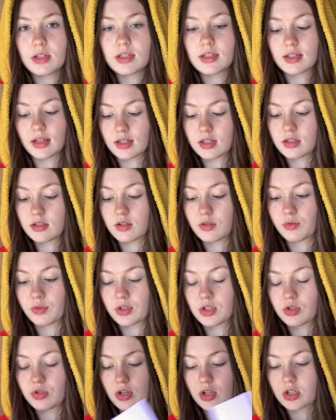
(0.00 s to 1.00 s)
such
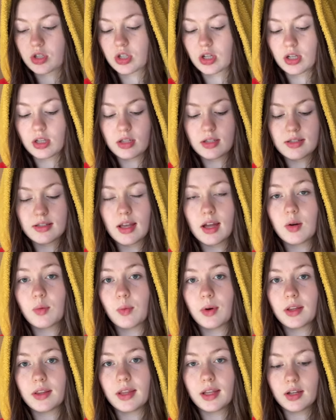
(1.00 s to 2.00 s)
restrictions on
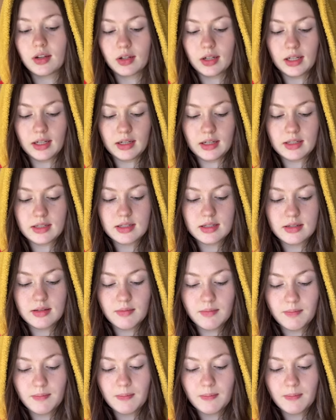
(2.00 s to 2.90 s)
what they could eat.